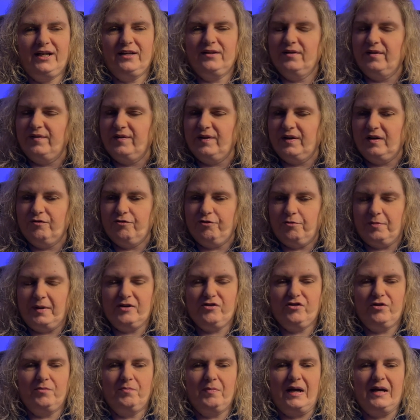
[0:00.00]
Now, the
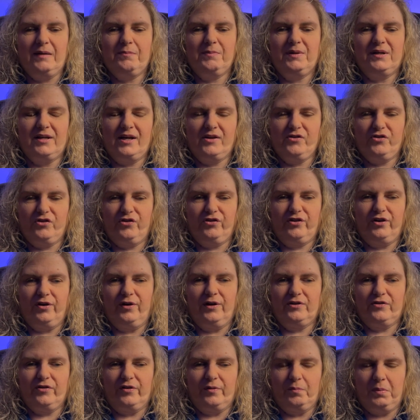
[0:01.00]
information might be necessary
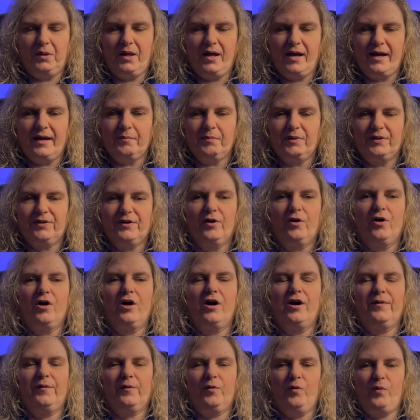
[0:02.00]
to the plot, but there are
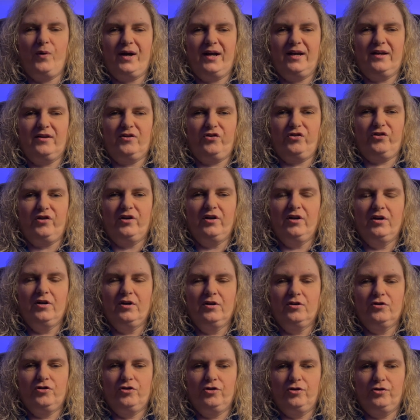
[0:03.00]
other ways
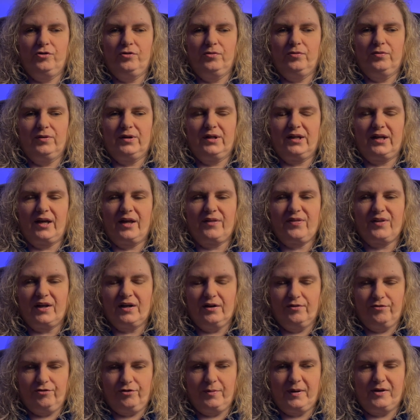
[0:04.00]
to get that
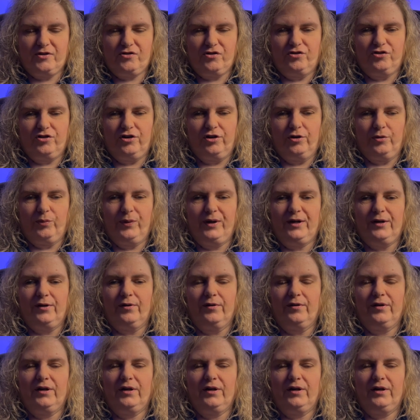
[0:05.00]
information to your reader.